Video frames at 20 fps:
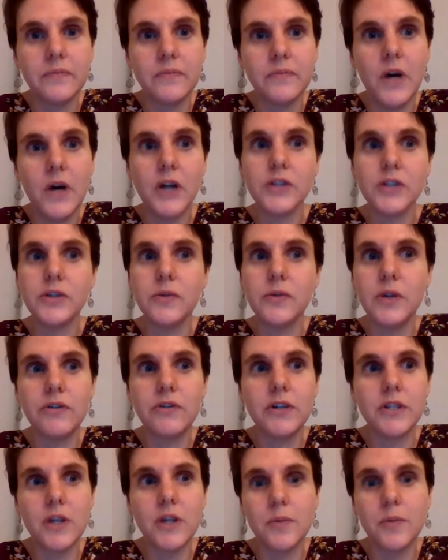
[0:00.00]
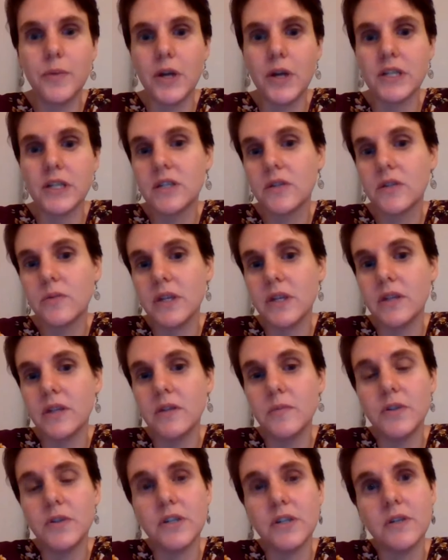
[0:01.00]
also increase our presence within
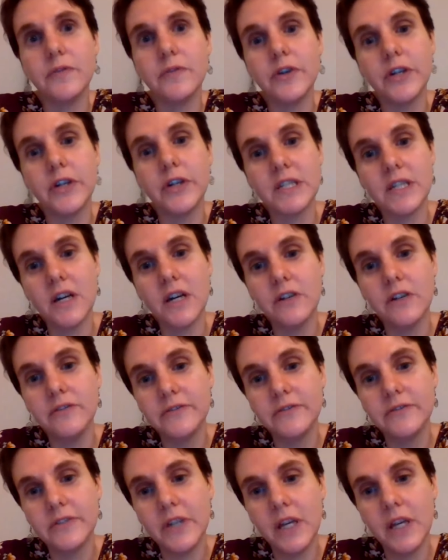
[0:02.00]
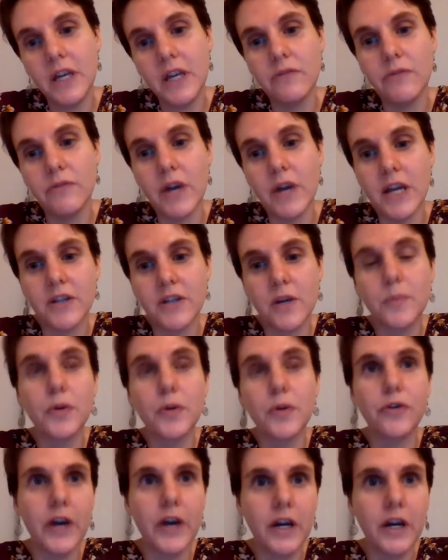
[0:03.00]
the museum field itself and raise our
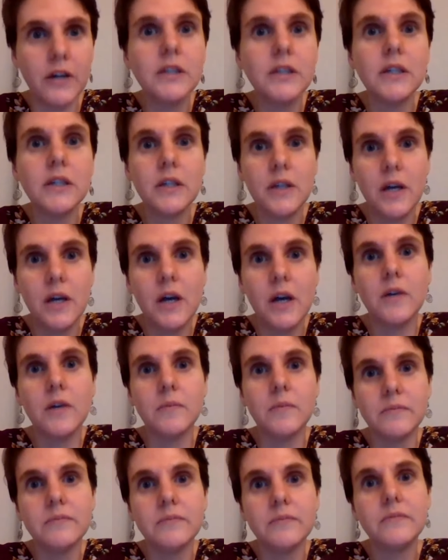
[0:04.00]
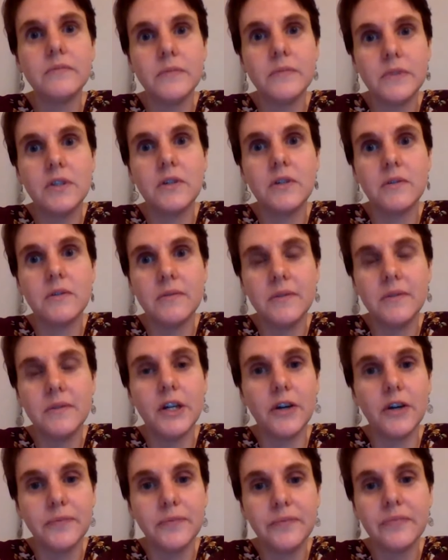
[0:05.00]
profile to
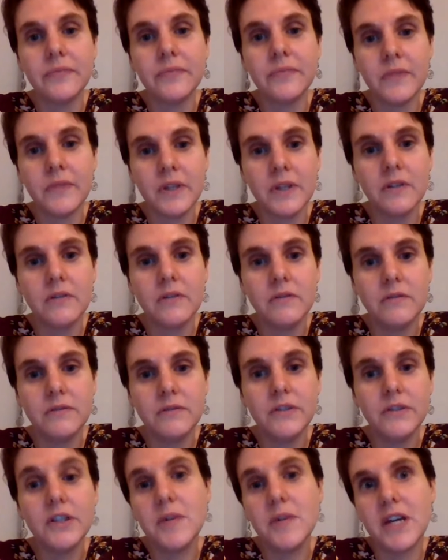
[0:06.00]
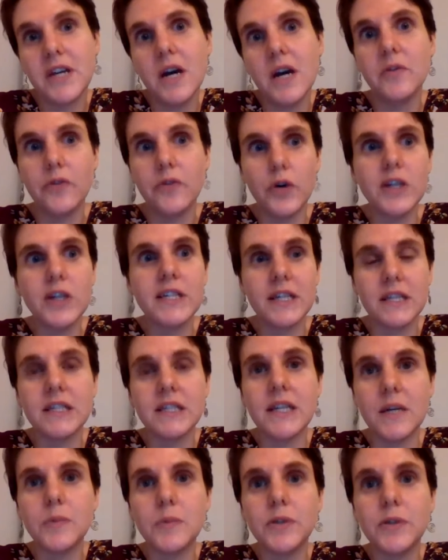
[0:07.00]
really become a voice at
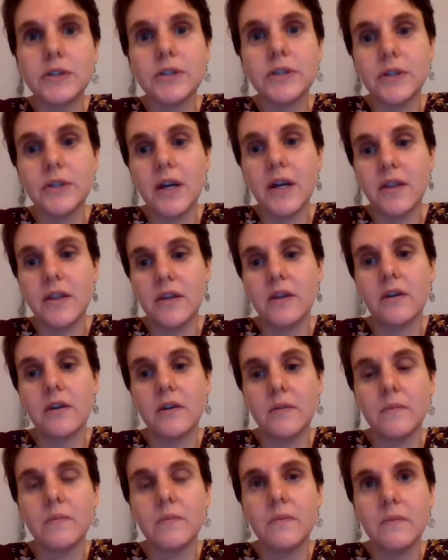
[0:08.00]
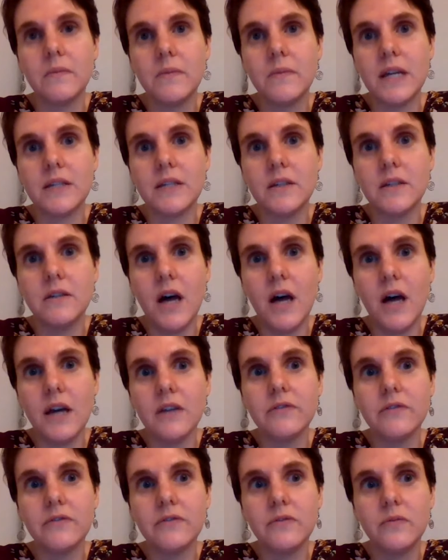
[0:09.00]
the table. So I think that's a lot
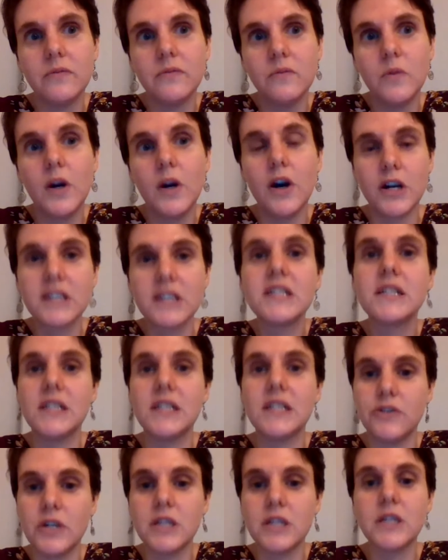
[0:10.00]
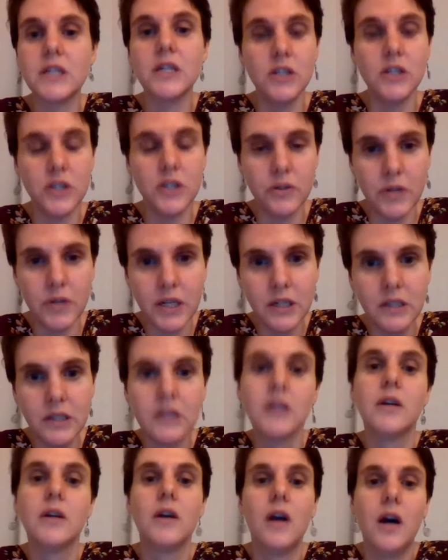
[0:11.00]
of what ARCS is interested in doing,
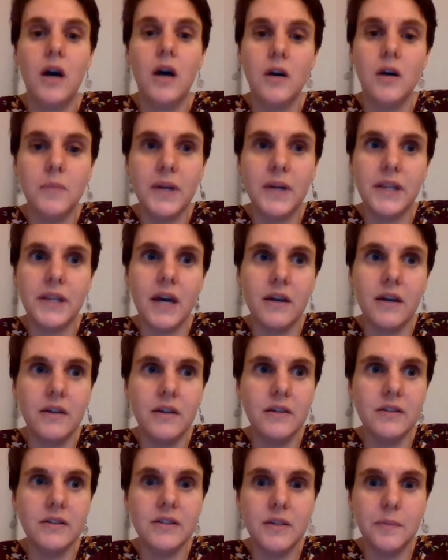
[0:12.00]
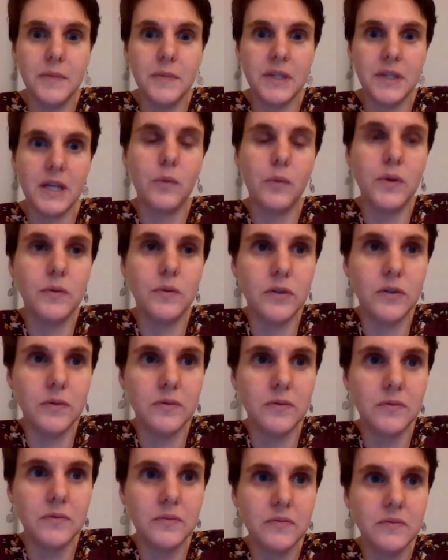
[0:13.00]
but that is something that we will